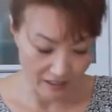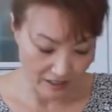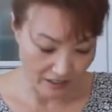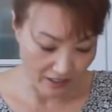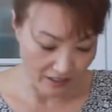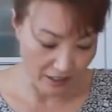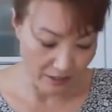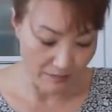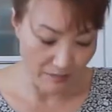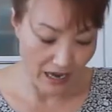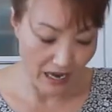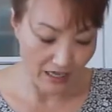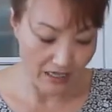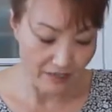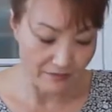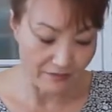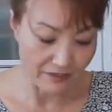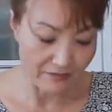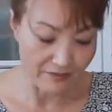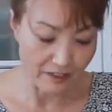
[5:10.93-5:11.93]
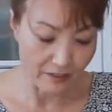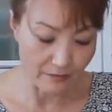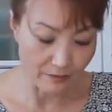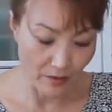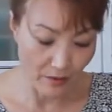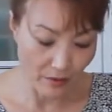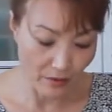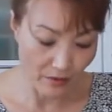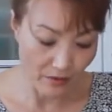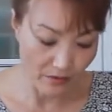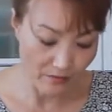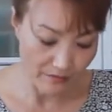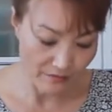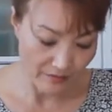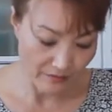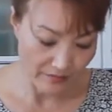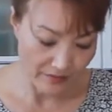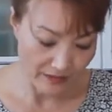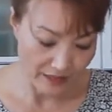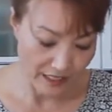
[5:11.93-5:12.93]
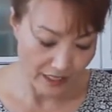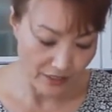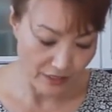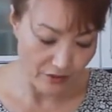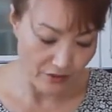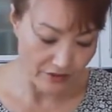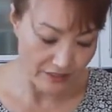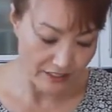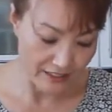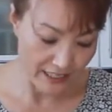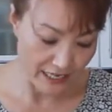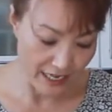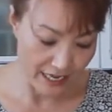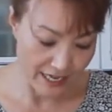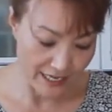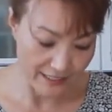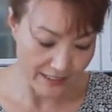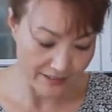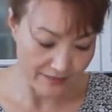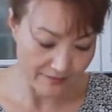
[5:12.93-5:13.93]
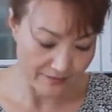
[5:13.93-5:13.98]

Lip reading: on the bottom of the bowl. Then you're done.